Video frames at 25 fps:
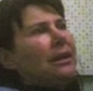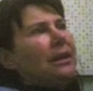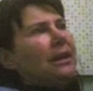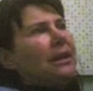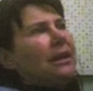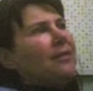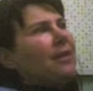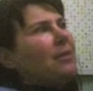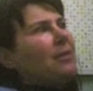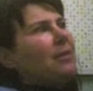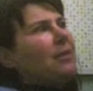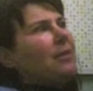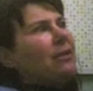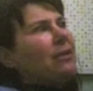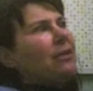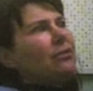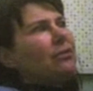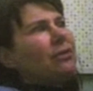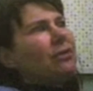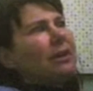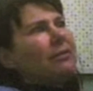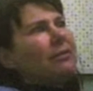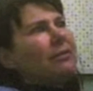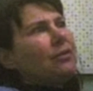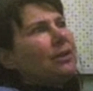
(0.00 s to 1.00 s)
If I met
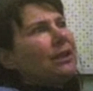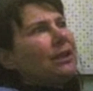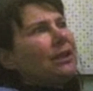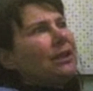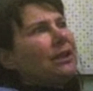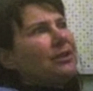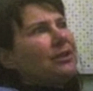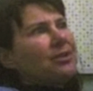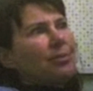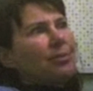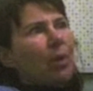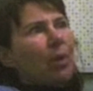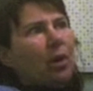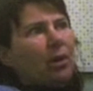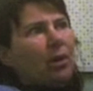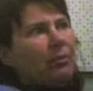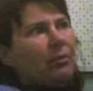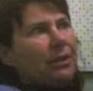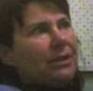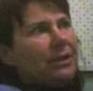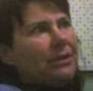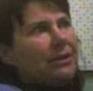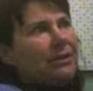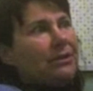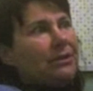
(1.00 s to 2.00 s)
her ever at his
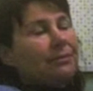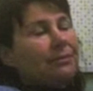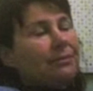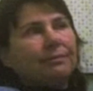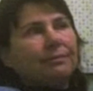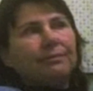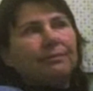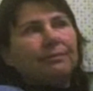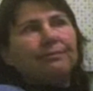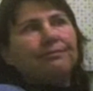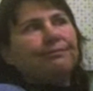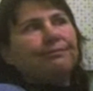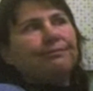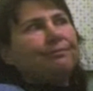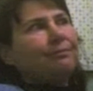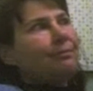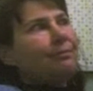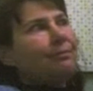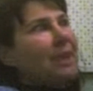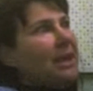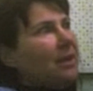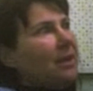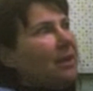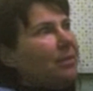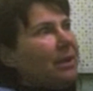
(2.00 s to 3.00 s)
apartment,
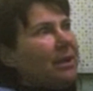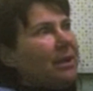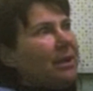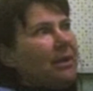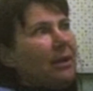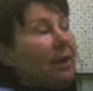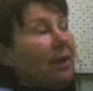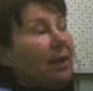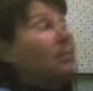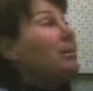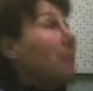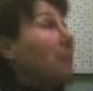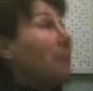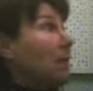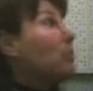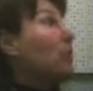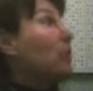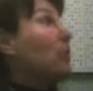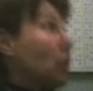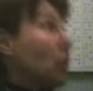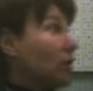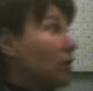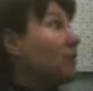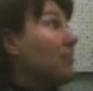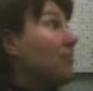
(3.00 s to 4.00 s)
maybe. Maybe we
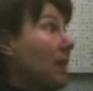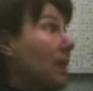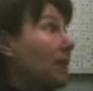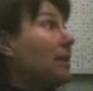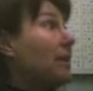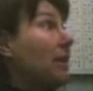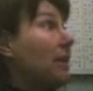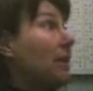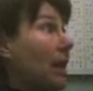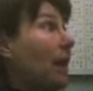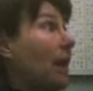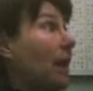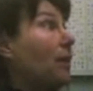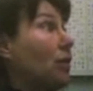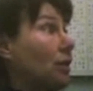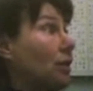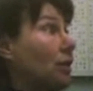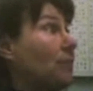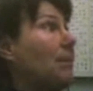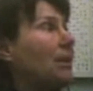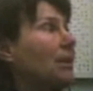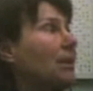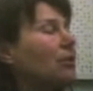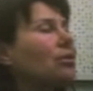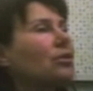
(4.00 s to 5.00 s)
could have met I could have
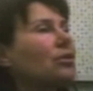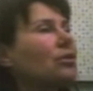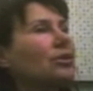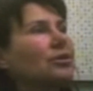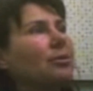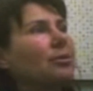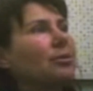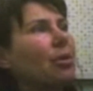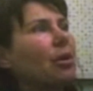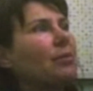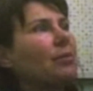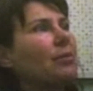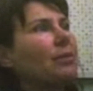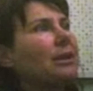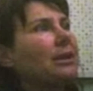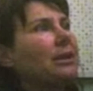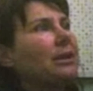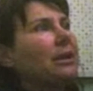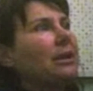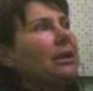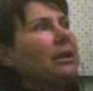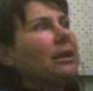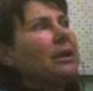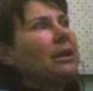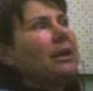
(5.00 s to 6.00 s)
met at her apartment.
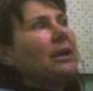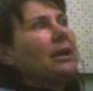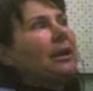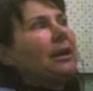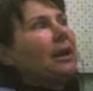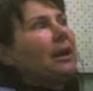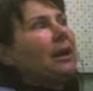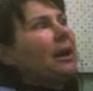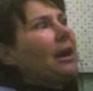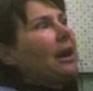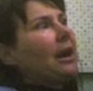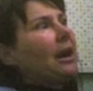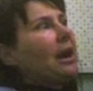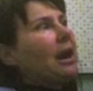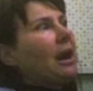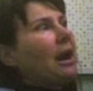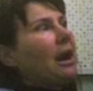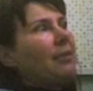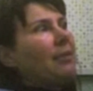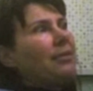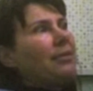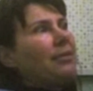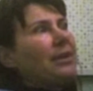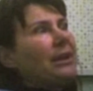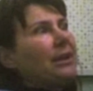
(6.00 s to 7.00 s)

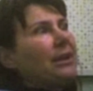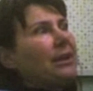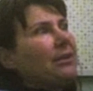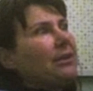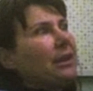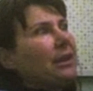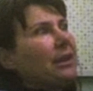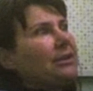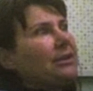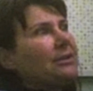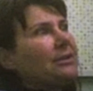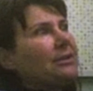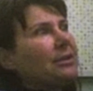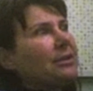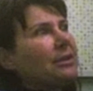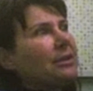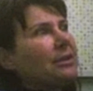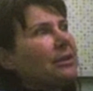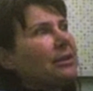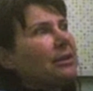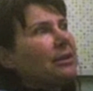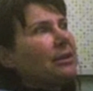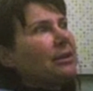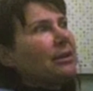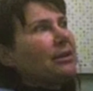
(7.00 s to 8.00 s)
I'm thinking that
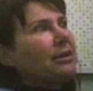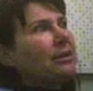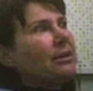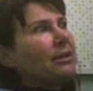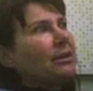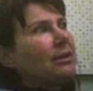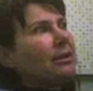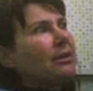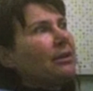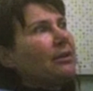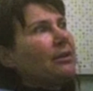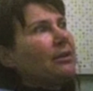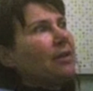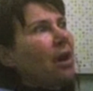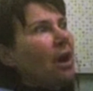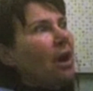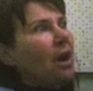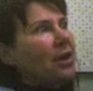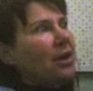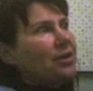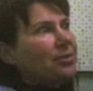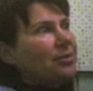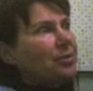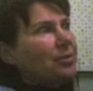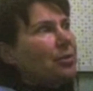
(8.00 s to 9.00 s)
the
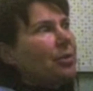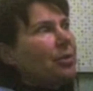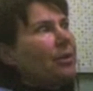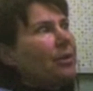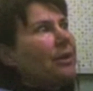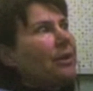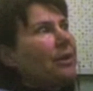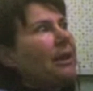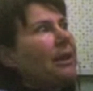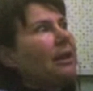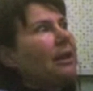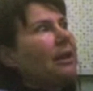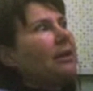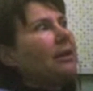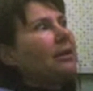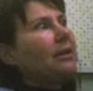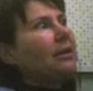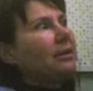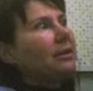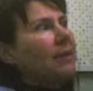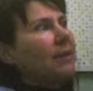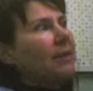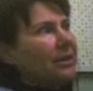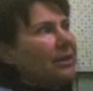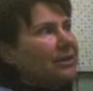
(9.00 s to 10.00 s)
hospital thing,
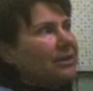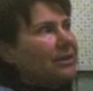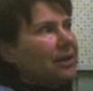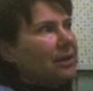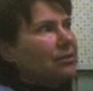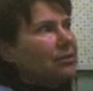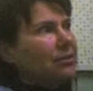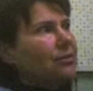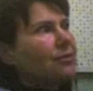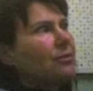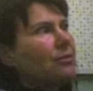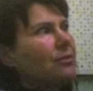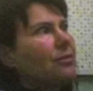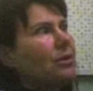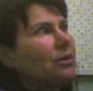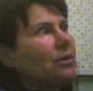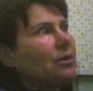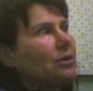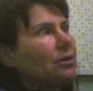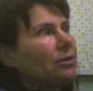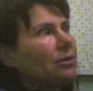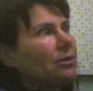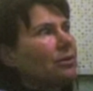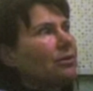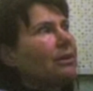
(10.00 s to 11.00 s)
that sounds
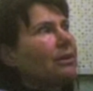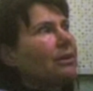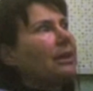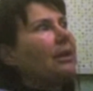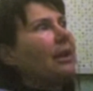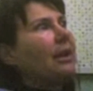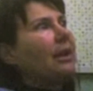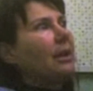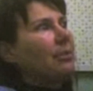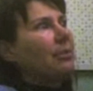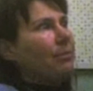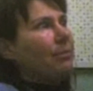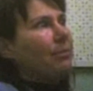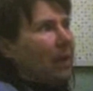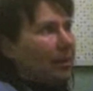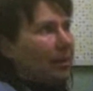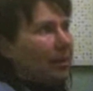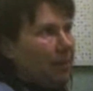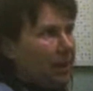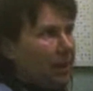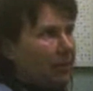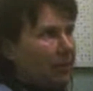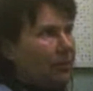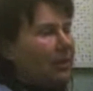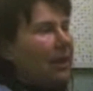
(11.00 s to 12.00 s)
familiar, that I
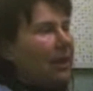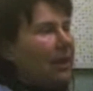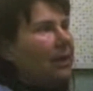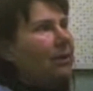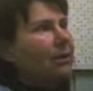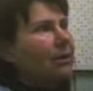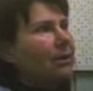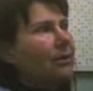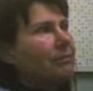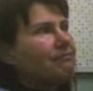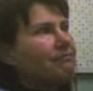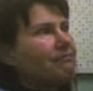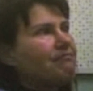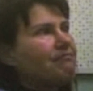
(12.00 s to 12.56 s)
met her there.